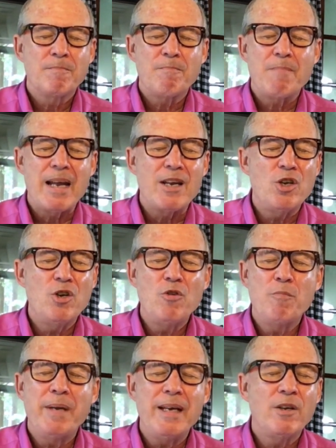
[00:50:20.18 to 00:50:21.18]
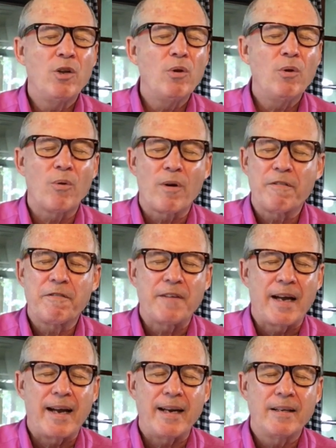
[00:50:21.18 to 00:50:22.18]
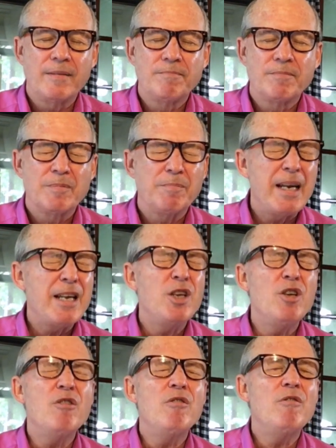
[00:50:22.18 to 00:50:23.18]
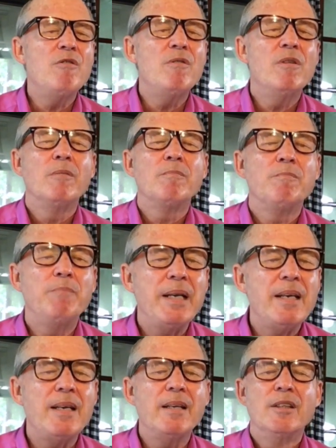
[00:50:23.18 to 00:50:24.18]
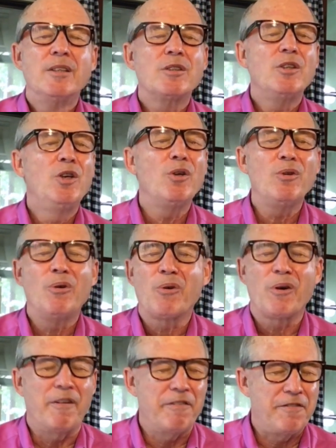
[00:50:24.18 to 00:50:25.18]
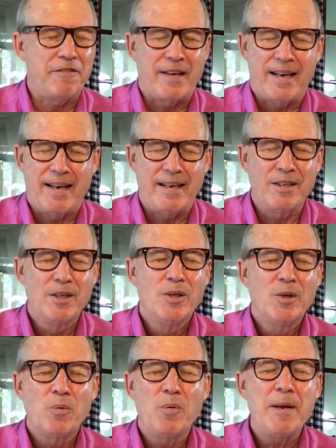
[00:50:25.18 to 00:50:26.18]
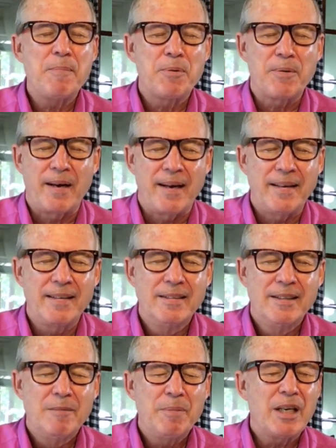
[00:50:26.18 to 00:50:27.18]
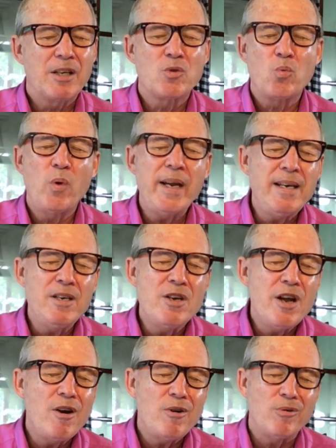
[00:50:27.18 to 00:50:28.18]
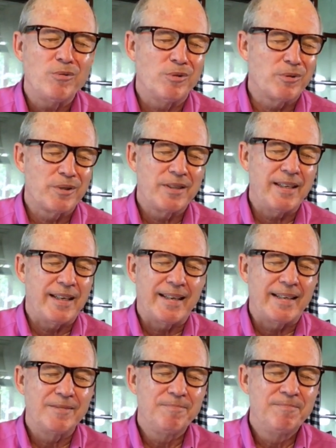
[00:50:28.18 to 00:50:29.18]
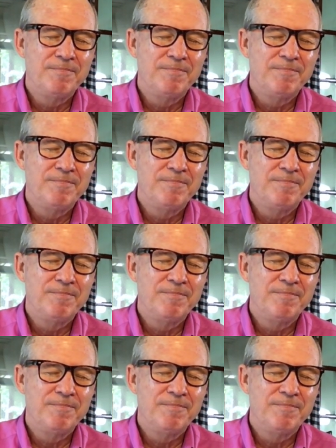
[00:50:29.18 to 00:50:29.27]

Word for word: may you be glorified. May you be glorified, we pray, because we know, Lord God,